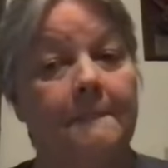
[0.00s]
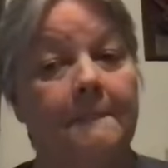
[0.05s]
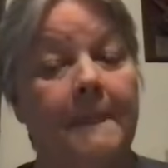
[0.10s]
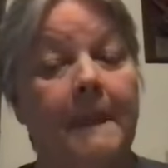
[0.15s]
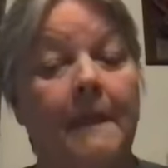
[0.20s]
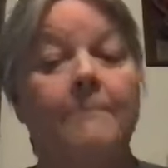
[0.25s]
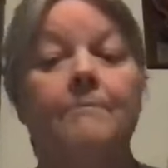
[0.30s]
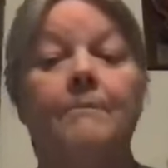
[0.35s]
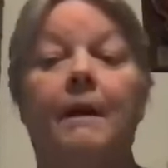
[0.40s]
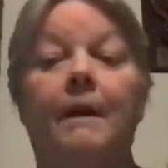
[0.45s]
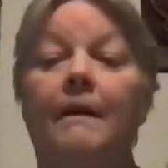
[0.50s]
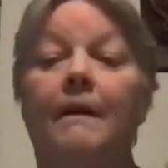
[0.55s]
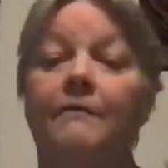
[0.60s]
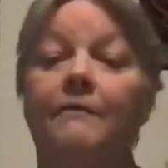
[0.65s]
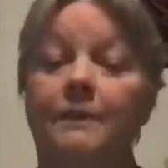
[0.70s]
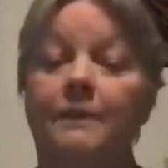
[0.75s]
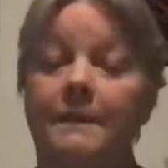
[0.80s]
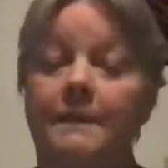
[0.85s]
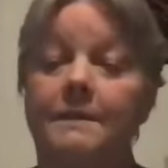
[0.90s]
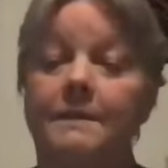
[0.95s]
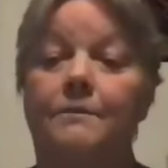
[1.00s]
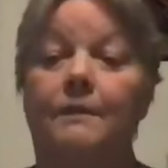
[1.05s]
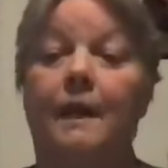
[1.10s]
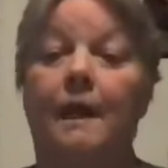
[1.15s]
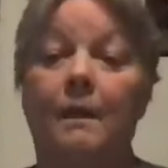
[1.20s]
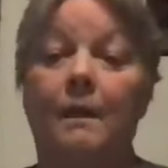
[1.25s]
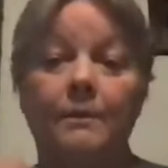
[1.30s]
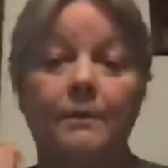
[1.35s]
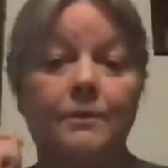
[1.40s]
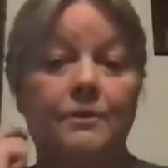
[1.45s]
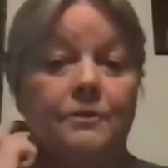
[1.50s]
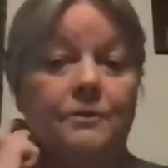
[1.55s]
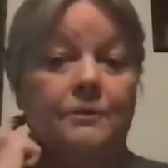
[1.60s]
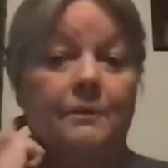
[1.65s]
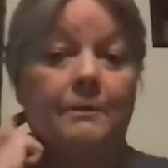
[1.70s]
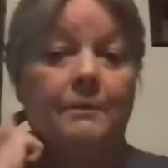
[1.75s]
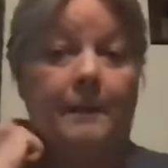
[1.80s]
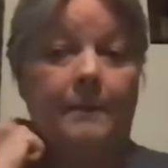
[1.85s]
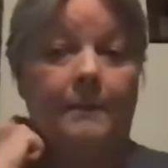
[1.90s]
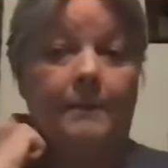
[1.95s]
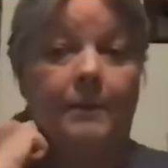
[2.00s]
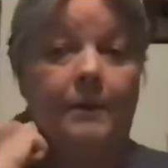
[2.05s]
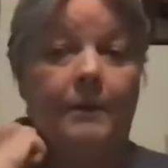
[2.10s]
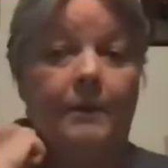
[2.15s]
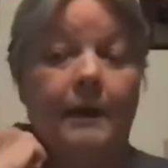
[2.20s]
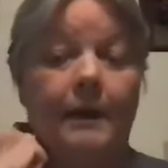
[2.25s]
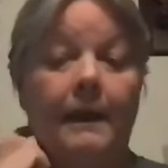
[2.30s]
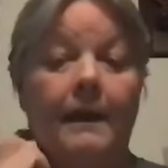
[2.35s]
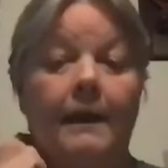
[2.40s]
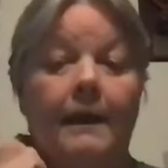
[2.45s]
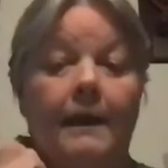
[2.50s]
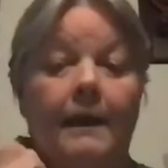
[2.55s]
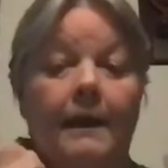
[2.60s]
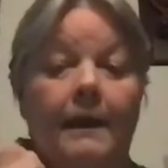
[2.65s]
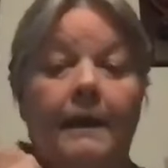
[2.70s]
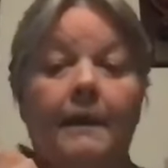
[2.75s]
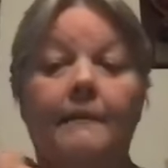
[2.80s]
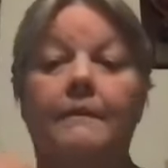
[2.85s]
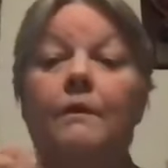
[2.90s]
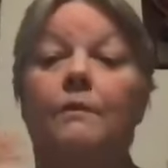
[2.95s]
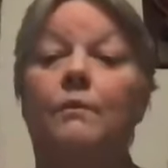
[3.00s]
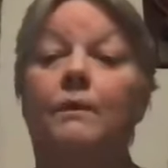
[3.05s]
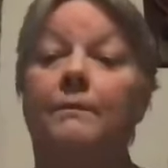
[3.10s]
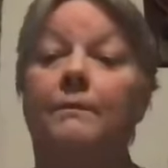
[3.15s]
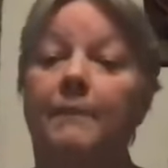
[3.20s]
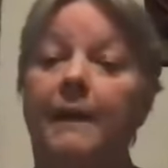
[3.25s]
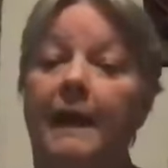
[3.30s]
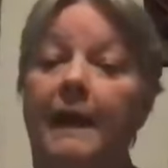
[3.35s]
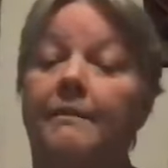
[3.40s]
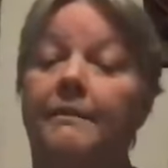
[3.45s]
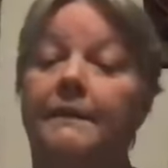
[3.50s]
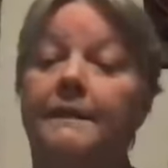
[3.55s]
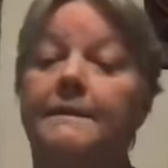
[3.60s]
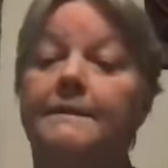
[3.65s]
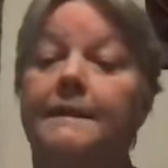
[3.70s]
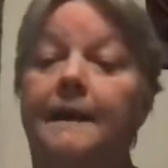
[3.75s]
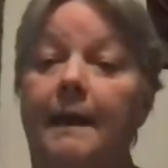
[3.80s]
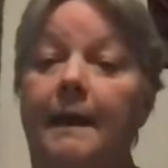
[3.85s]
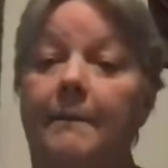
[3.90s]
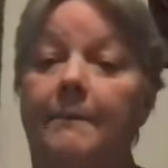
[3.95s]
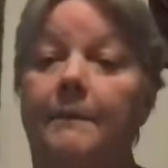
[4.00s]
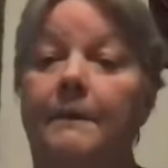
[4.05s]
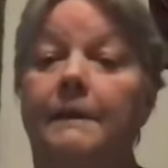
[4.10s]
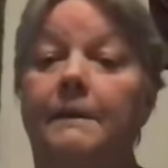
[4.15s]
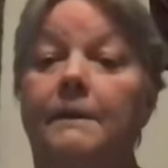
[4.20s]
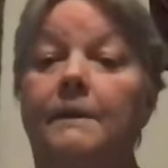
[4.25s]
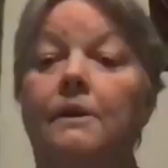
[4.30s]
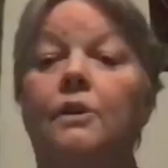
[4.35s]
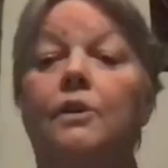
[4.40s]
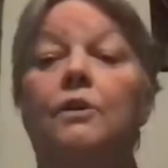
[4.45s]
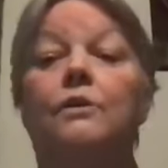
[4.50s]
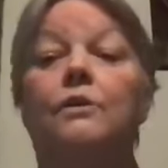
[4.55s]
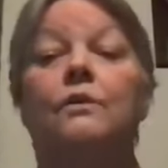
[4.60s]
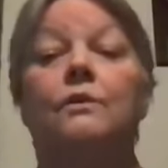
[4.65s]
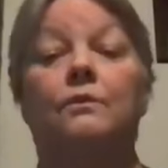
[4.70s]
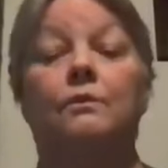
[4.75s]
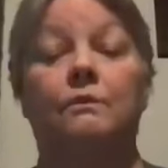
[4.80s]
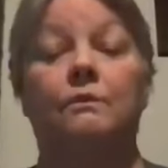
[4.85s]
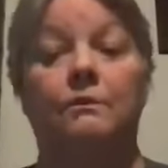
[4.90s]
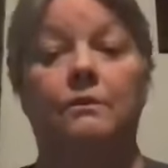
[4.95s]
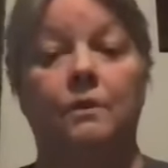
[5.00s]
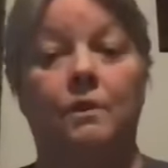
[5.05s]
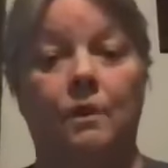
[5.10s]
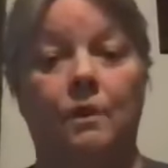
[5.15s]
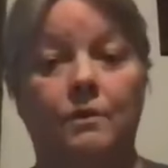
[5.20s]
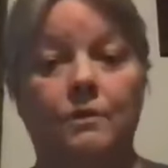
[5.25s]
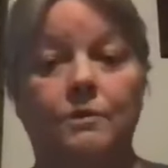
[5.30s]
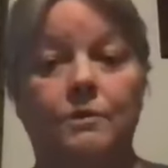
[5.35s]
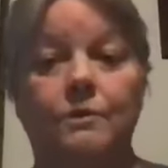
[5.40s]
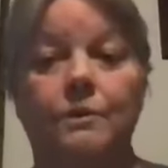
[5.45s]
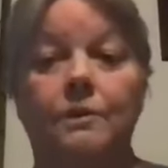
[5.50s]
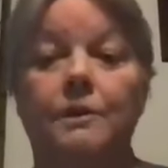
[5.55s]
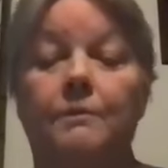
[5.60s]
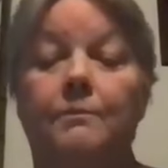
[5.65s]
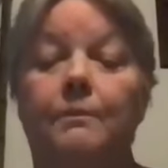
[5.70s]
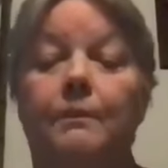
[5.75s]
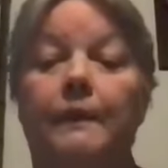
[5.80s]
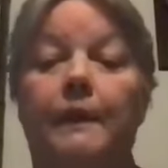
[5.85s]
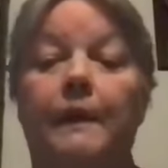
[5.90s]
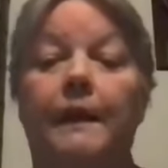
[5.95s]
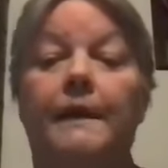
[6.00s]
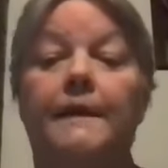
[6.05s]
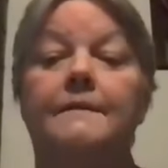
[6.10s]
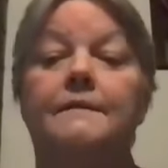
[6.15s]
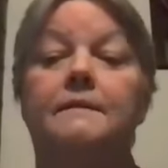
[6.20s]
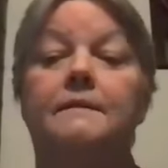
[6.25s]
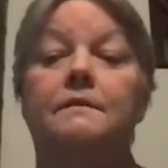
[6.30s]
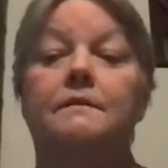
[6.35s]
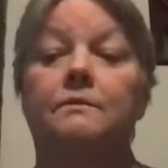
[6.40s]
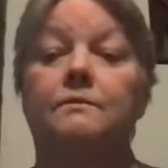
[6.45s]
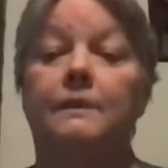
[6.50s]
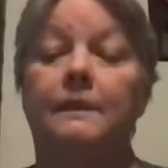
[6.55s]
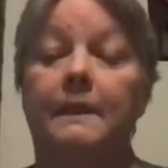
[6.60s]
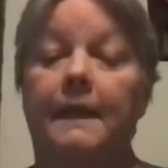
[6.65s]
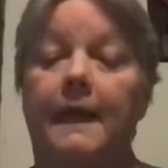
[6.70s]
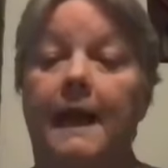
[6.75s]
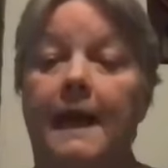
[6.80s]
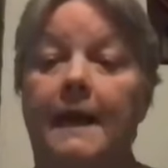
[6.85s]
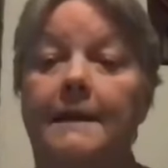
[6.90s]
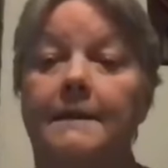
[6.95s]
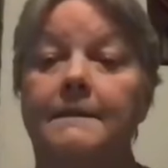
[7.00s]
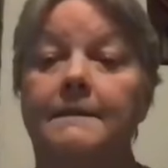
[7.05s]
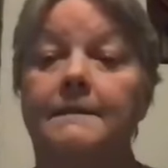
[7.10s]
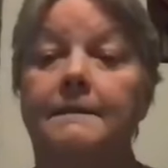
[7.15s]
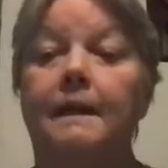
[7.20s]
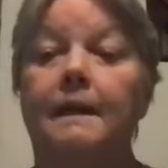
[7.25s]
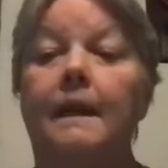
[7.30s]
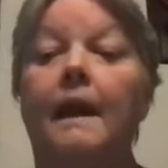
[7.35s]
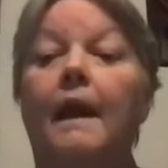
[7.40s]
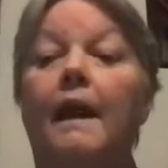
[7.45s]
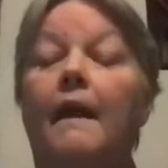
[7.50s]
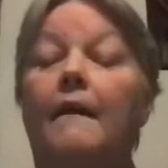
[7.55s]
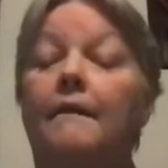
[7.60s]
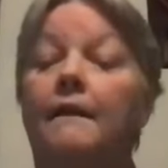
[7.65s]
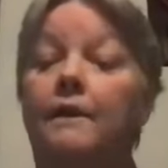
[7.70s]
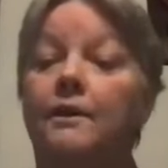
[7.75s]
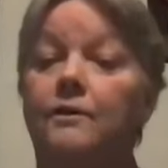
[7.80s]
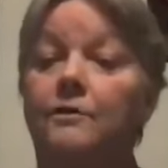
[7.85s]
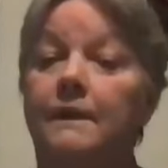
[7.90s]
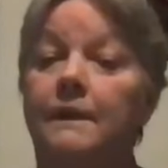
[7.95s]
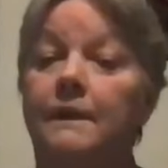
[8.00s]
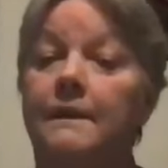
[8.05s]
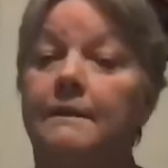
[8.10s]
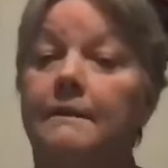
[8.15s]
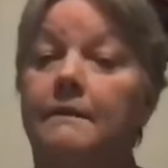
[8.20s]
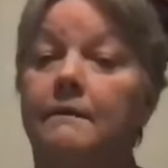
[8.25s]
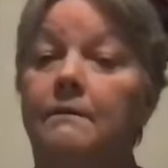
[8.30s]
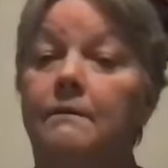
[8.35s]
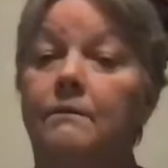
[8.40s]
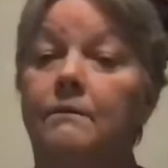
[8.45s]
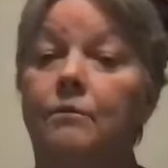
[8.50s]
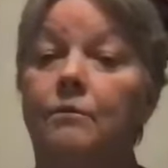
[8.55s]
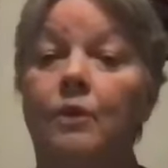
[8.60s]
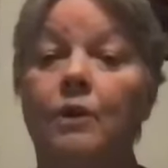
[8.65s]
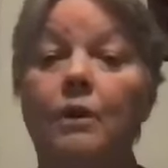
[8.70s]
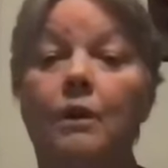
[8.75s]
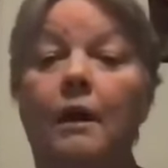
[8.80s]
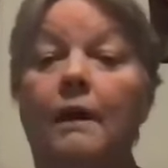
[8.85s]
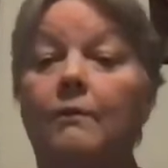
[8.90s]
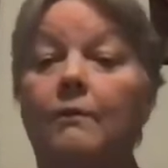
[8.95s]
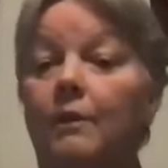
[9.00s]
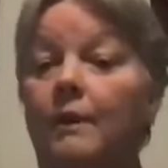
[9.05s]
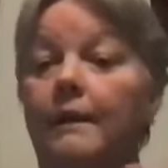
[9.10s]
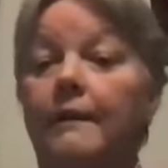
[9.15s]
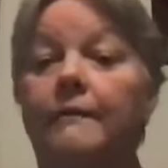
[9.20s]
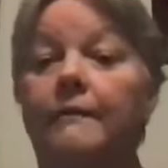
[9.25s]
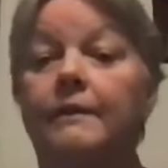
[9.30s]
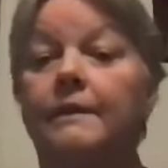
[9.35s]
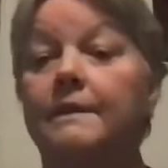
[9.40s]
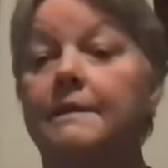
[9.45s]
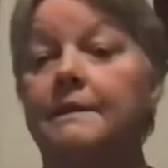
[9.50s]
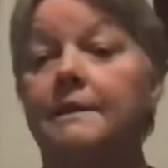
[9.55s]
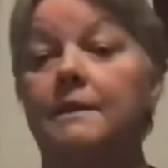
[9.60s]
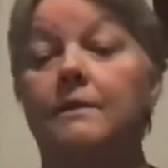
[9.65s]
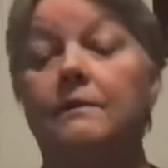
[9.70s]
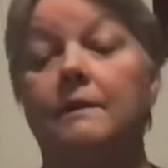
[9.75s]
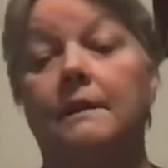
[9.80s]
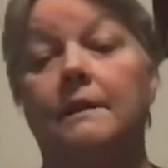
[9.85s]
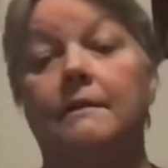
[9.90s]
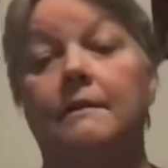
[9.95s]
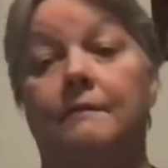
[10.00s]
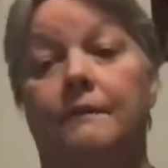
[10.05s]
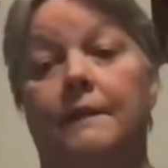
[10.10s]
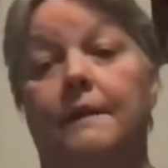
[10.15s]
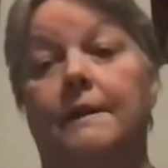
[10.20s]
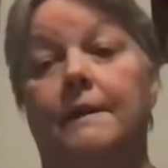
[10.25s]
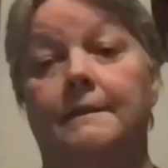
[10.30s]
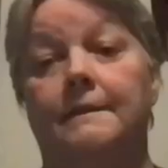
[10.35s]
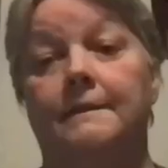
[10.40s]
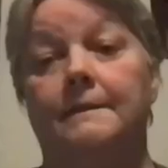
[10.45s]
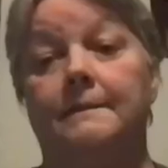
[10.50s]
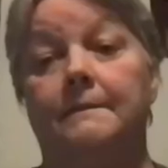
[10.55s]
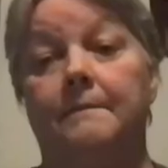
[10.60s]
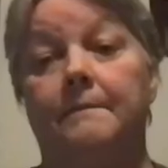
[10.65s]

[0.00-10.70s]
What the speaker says: And mindfulness will help you to remember that when bad things happen, go to a good place, relax, and then you can work on whatever it is that you need to fix.